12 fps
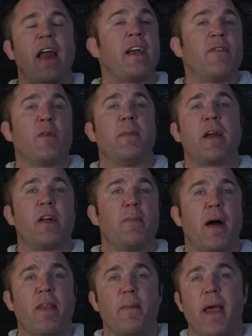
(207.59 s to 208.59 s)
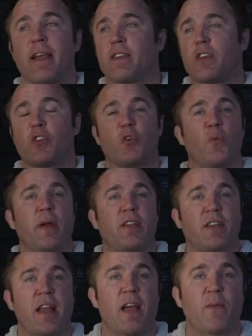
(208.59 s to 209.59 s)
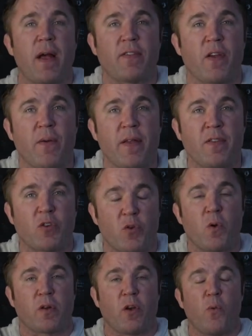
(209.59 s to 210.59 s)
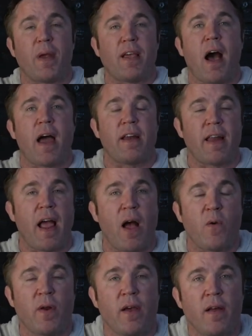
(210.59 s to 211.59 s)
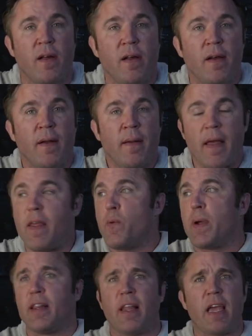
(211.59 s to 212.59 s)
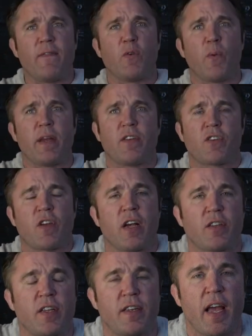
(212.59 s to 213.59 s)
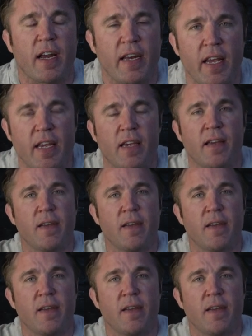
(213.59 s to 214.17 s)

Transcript: I didn't have the money to buy the magazine, so we'd stand right there in the store till we got it down, and then we'd leave and we'd discuss the technique.